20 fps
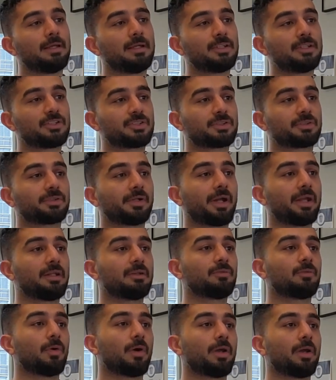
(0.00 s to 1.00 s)
Is
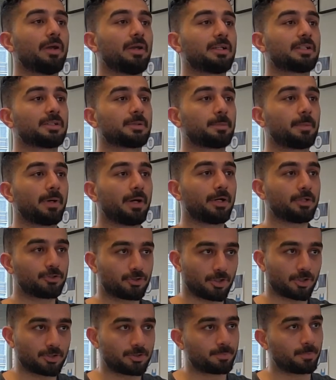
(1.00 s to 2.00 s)
trained via expert
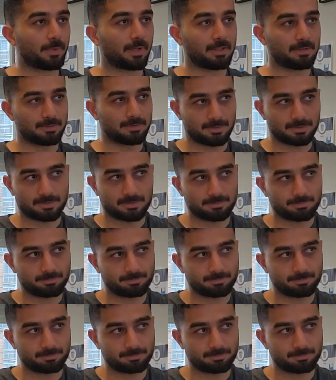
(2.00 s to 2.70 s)
judgments,